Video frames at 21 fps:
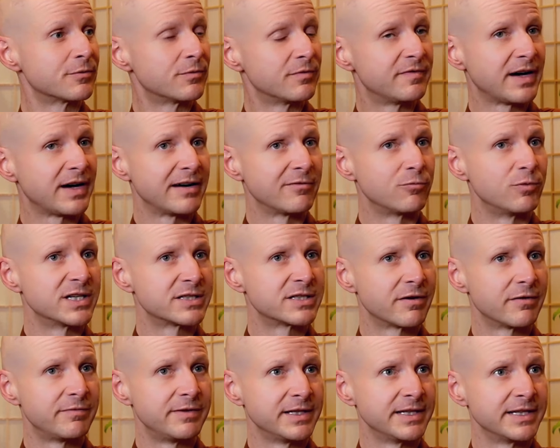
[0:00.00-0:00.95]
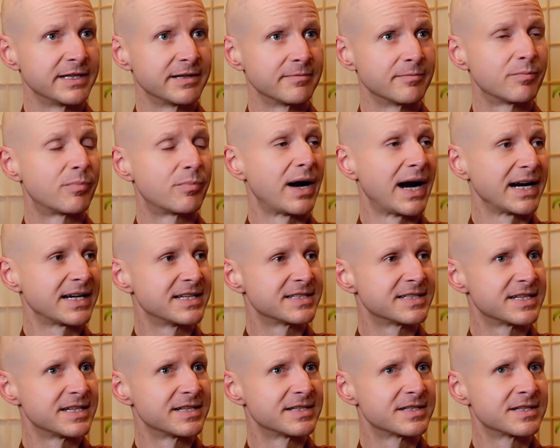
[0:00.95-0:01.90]
five wish-fulfilling
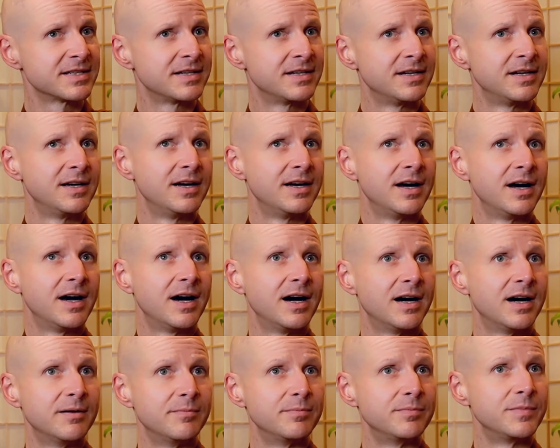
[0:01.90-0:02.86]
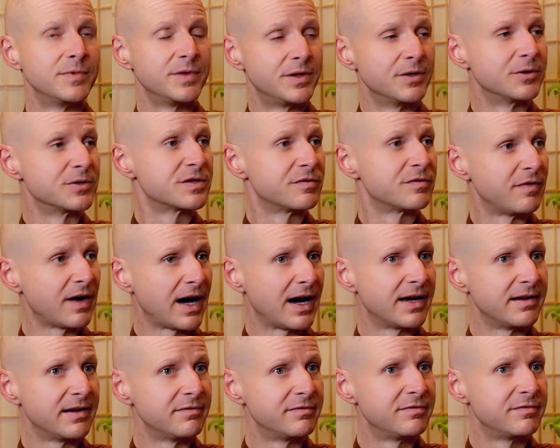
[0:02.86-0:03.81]
practices. Um, those
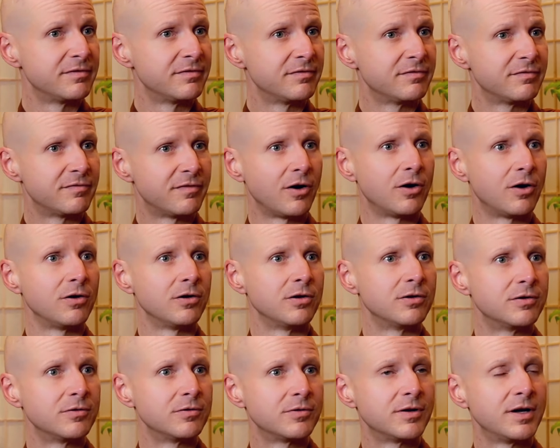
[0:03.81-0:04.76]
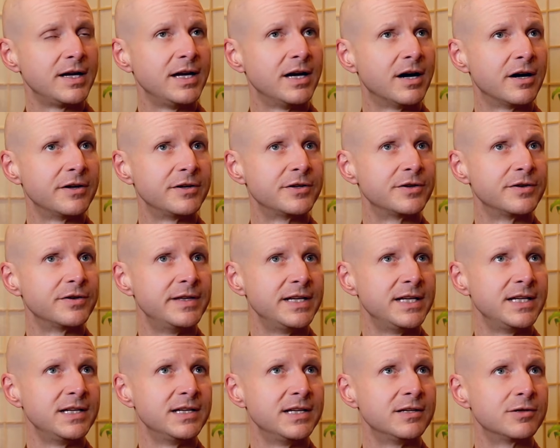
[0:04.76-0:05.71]
five fall under
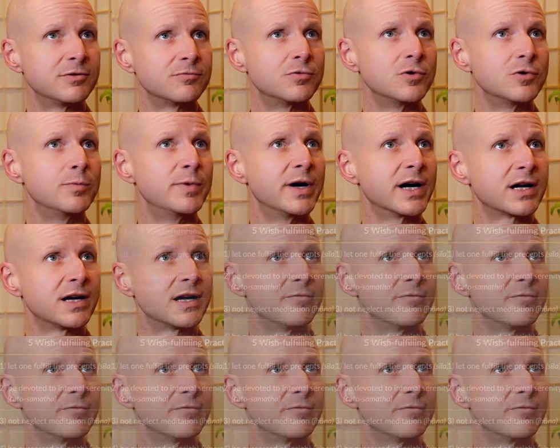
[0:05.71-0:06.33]
the rubric of